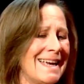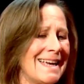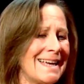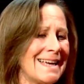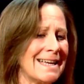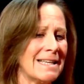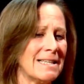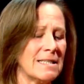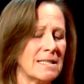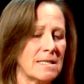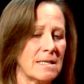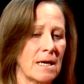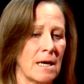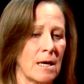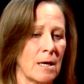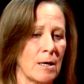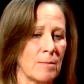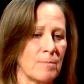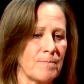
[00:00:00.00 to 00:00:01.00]
And
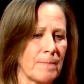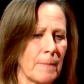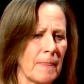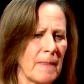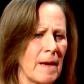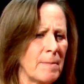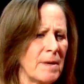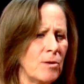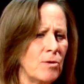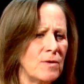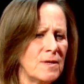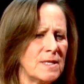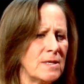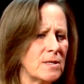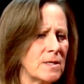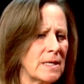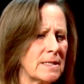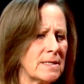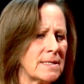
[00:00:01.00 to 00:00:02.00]
I mean, you
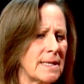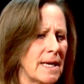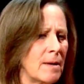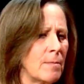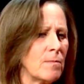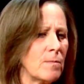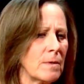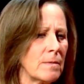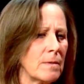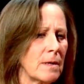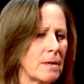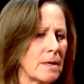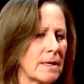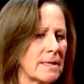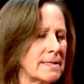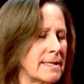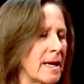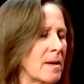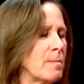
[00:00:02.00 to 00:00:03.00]
see that same
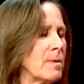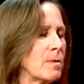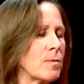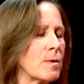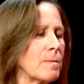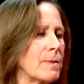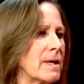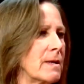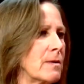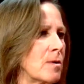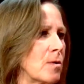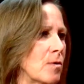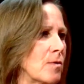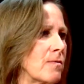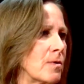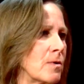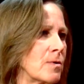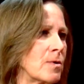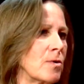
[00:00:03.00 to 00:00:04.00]
example repeated
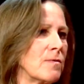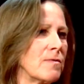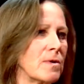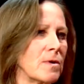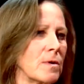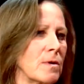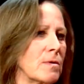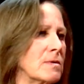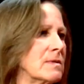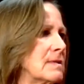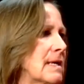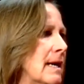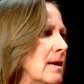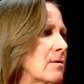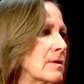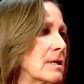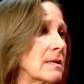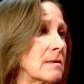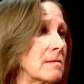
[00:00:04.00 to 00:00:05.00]
over and over
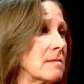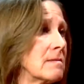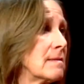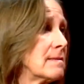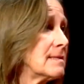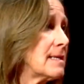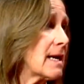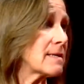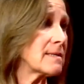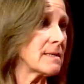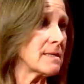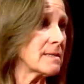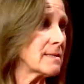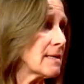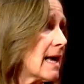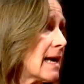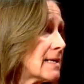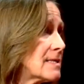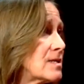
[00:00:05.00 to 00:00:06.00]
down in
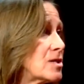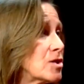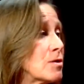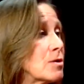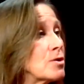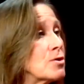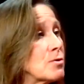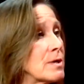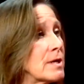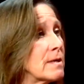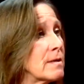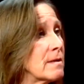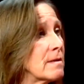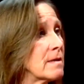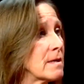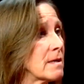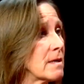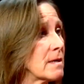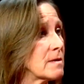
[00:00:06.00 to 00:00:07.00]
Texas last year during
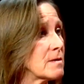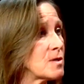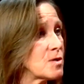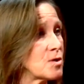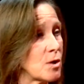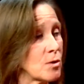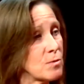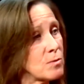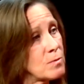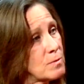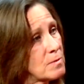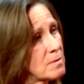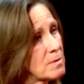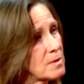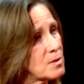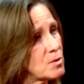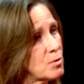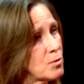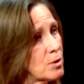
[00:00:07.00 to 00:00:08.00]
the
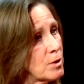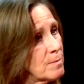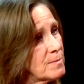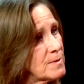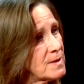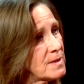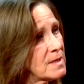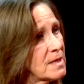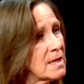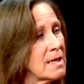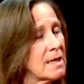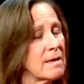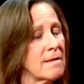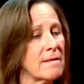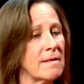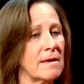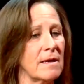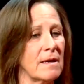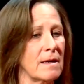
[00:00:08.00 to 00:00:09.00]
snowstorms.
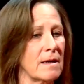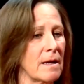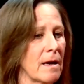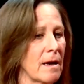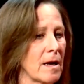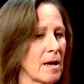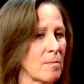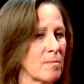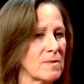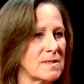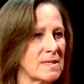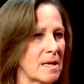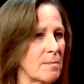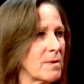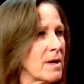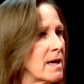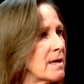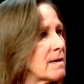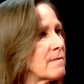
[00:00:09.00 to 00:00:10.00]
The
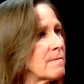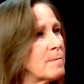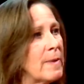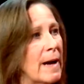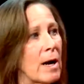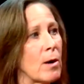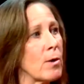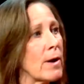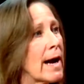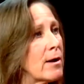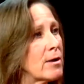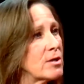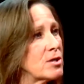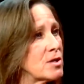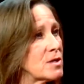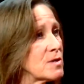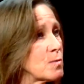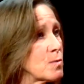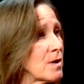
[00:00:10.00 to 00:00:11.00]
same kind of power
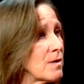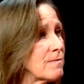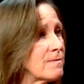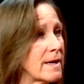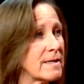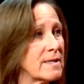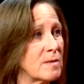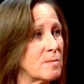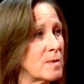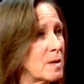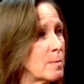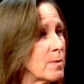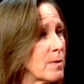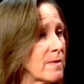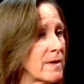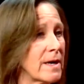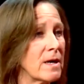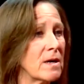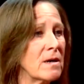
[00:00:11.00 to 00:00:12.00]
outages were affecting
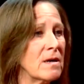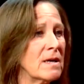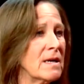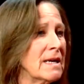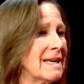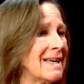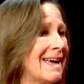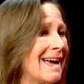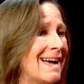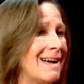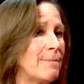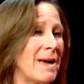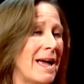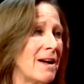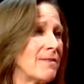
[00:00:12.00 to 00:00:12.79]
people there. Mm-hmm.